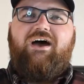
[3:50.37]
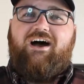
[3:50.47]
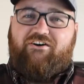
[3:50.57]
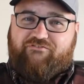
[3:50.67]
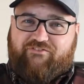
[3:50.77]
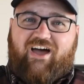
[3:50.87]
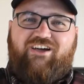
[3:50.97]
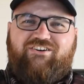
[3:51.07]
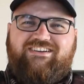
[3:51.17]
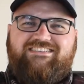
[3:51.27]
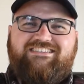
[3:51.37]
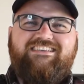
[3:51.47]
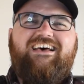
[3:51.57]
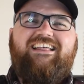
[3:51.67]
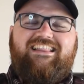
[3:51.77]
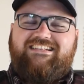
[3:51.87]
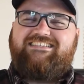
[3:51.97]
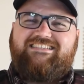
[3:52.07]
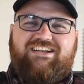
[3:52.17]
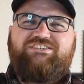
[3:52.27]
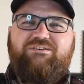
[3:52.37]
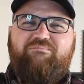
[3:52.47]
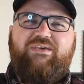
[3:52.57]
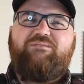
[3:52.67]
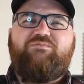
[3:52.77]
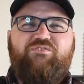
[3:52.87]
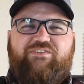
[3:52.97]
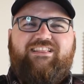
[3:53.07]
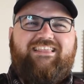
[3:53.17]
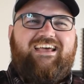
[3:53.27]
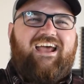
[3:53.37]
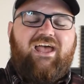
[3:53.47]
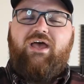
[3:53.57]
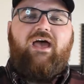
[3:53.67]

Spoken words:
A virus? That's such a B-movie thing.